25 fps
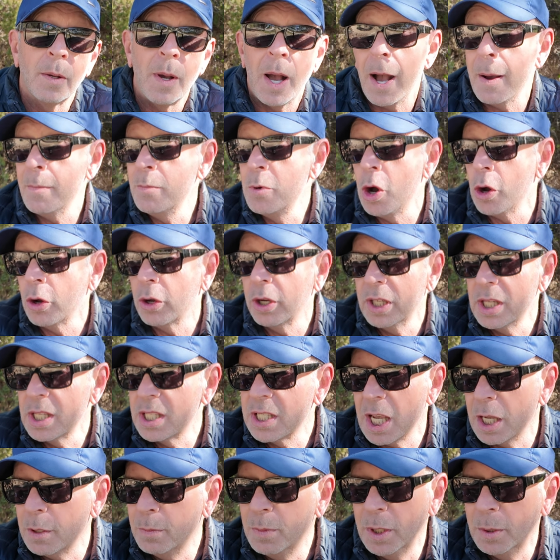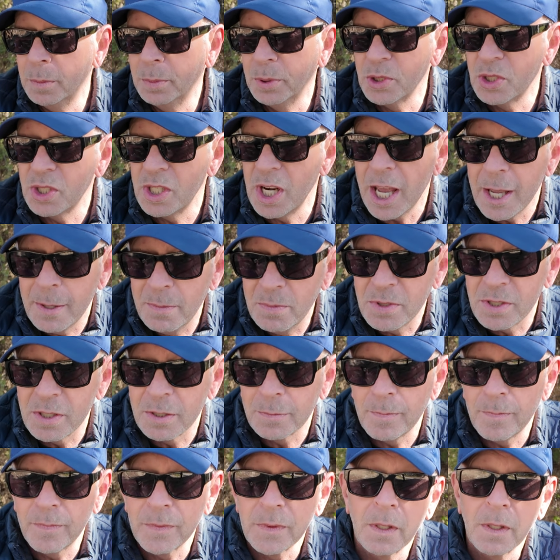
I'm not going to say people's names.